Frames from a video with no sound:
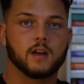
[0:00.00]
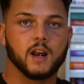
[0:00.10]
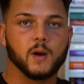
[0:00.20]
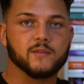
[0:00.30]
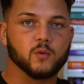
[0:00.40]

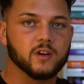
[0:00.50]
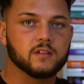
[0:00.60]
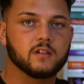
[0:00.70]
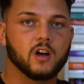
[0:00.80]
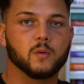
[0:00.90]
Hello
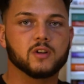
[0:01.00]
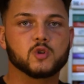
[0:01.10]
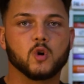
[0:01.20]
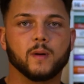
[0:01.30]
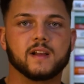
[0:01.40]
everyone, I want to
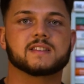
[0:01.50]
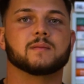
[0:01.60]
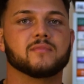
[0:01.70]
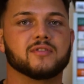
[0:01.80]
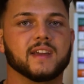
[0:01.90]
talk about
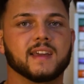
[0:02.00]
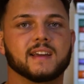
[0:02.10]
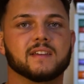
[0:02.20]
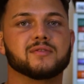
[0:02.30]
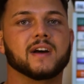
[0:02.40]

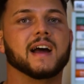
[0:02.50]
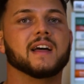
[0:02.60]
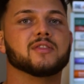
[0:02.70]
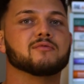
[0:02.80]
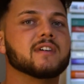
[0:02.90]
something
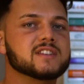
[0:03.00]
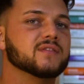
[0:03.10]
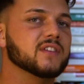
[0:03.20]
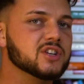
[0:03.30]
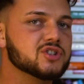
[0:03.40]
that the rest
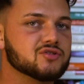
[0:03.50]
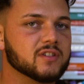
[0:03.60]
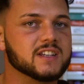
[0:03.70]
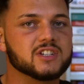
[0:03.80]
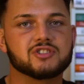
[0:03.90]
of the
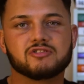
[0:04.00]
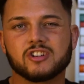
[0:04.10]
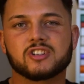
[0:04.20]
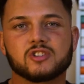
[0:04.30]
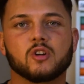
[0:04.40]
industry is
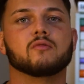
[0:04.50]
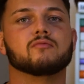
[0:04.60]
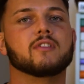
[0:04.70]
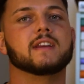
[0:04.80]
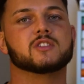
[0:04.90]
just not
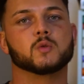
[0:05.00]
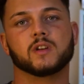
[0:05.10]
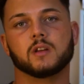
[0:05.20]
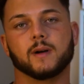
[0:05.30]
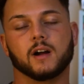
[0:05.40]
really
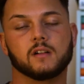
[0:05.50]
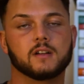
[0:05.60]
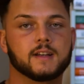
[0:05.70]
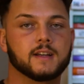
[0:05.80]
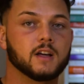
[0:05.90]
talking about.
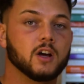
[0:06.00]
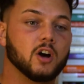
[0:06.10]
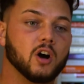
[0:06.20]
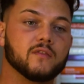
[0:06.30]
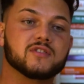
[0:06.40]

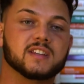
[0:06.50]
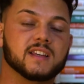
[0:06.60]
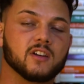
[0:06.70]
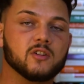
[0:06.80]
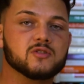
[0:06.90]
Obviously,
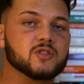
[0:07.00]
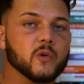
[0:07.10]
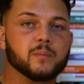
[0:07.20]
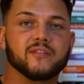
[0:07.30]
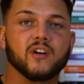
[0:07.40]
those who
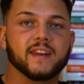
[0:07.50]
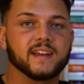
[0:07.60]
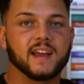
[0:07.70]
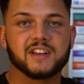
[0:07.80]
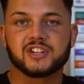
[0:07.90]
are
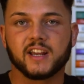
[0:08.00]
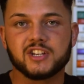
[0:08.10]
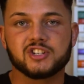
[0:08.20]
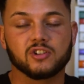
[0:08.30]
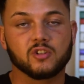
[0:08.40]
providing
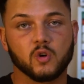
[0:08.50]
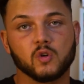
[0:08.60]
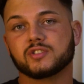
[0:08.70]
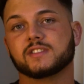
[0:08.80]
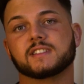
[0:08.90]
education,
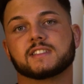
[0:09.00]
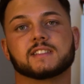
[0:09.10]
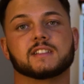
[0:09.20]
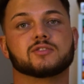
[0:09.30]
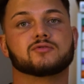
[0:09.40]
courses,
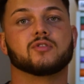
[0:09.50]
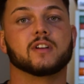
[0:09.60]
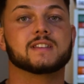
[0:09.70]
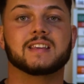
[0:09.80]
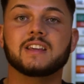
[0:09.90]
and
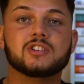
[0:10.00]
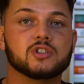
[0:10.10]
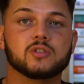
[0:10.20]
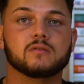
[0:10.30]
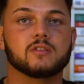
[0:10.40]
trying to teach
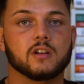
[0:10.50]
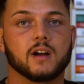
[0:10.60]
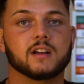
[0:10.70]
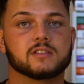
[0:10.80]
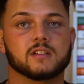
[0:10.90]
you,
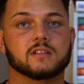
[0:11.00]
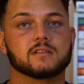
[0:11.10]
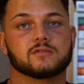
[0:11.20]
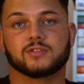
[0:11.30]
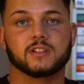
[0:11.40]
how to
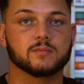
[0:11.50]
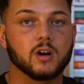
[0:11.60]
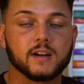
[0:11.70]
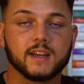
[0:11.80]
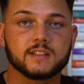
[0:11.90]
trade the
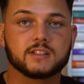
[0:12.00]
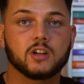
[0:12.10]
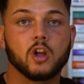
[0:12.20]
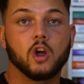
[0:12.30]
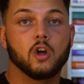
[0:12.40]
markets,
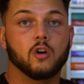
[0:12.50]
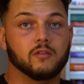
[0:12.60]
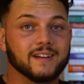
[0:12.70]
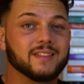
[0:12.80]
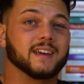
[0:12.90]

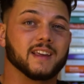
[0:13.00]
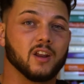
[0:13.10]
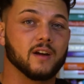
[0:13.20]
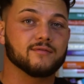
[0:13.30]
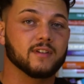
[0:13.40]
or anything in
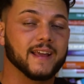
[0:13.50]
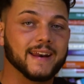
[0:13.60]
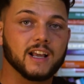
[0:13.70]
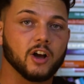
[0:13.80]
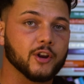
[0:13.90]
life really,
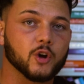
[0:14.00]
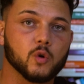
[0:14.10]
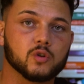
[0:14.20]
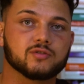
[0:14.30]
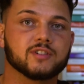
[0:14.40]
any kind of
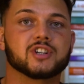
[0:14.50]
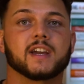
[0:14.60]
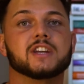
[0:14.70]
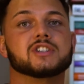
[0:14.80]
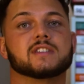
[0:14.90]
course or
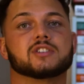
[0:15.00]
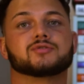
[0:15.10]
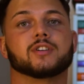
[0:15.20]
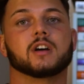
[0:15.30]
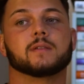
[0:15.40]
education that's
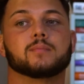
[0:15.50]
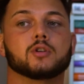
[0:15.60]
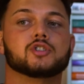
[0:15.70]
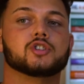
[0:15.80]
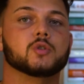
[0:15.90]
trying to
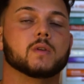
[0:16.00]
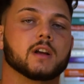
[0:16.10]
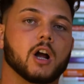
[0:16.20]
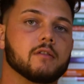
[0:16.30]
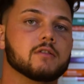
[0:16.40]
push you and
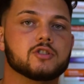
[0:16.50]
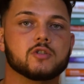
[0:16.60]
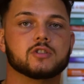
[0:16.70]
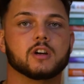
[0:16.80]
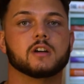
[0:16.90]
encourage you
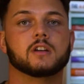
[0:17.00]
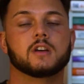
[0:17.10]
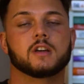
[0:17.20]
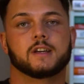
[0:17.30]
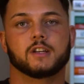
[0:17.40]
to,
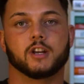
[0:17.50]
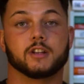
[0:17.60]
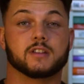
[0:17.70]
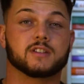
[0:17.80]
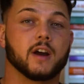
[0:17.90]

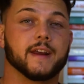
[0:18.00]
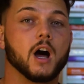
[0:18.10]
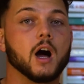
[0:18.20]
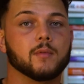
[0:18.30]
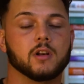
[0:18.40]
to sign
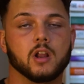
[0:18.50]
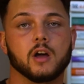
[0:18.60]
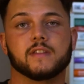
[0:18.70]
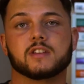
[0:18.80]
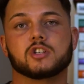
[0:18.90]
up and
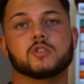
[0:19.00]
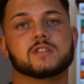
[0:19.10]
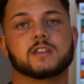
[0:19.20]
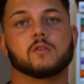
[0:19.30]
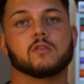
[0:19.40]
learn this new
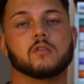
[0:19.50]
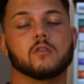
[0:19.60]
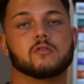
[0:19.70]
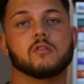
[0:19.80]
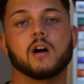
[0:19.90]
skill
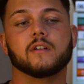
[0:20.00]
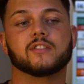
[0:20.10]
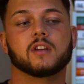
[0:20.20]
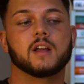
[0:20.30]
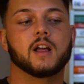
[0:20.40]
or
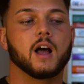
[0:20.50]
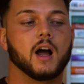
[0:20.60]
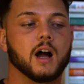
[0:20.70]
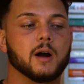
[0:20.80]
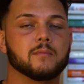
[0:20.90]
craft,
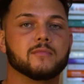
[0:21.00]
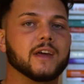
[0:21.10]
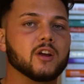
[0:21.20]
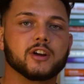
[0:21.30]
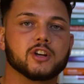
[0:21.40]

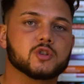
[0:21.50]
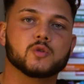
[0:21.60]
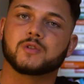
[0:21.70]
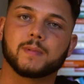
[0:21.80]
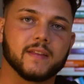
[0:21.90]
they're not going to talk
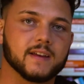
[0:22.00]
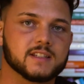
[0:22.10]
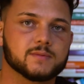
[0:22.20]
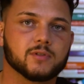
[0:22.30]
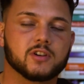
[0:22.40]
to you about
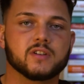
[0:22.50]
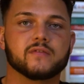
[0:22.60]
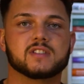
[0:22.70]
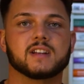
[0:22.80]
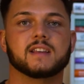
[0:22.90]
this because
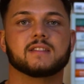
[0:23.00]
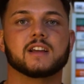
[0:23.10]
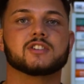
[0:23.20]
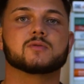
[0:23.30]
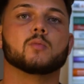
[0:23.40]
obviously
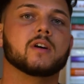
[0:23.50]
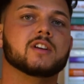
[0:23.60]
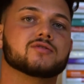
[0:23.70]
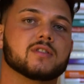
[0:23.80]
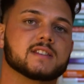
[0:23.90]
they're just more
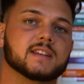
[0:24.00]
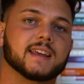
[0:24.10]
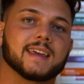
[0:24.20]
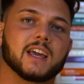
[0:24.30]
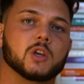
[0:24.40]
interested in
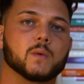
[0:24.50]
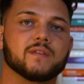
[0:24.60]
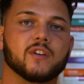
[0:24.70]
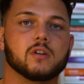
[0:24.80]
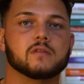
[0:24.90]
getting you
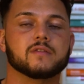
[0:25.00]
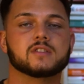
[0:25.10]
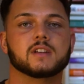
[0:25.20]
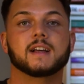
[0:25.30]
involved